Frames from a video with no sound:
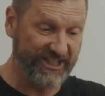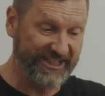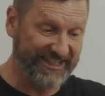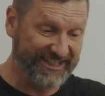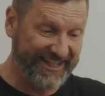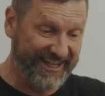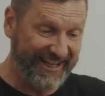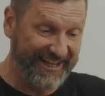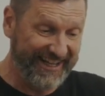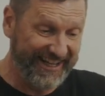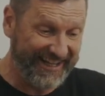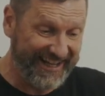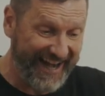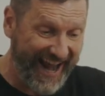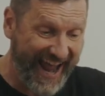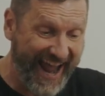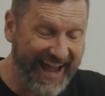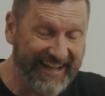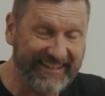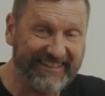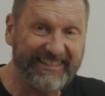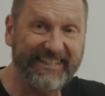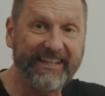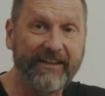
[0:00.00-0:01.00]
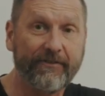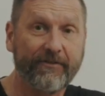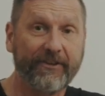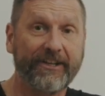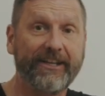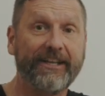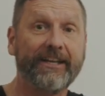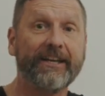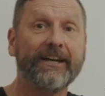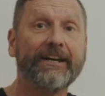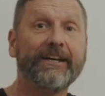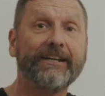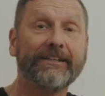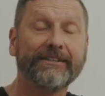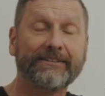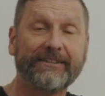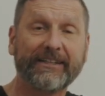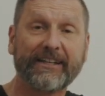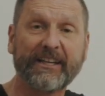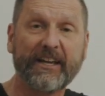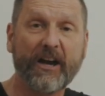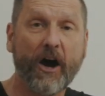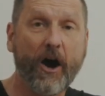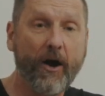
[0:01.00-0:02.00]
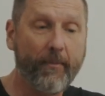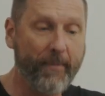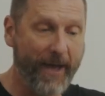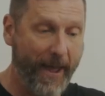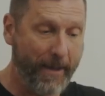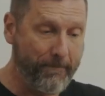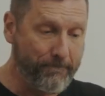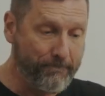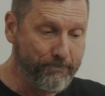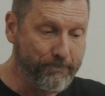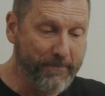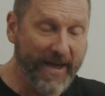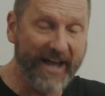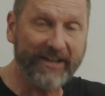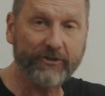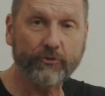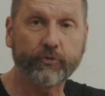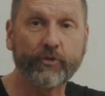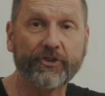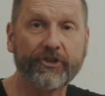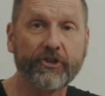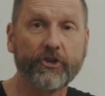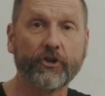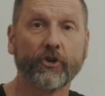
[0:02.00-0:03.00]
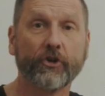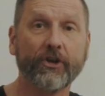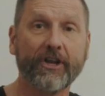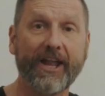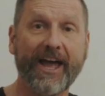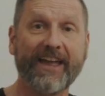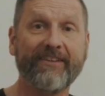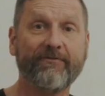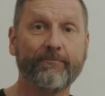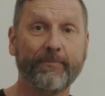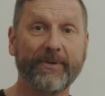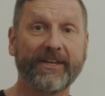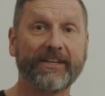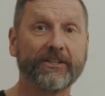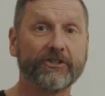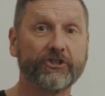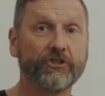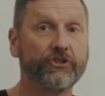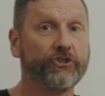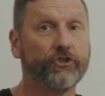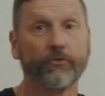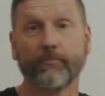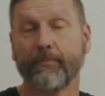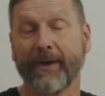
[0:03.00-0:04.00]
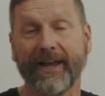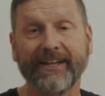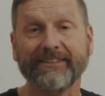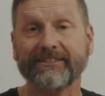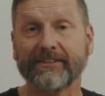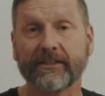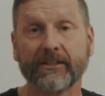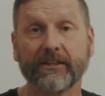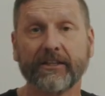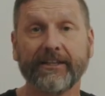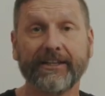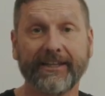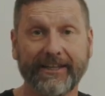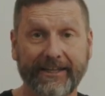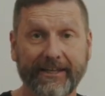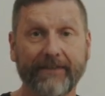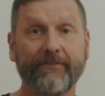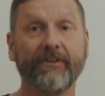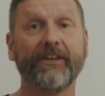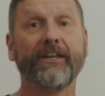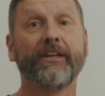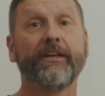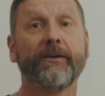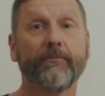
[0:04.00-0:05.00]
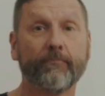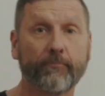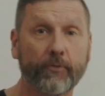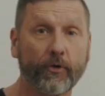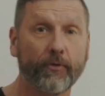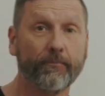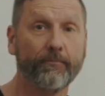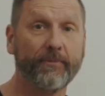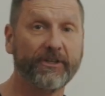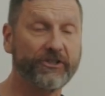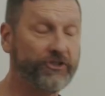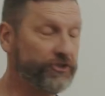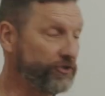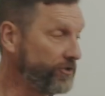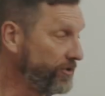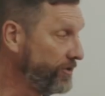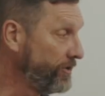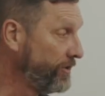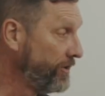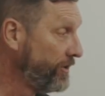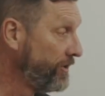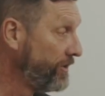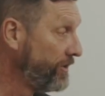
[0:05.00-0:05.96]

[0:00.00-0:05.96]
he's getting an activity to come and mess with your life because you're basically giving him permission.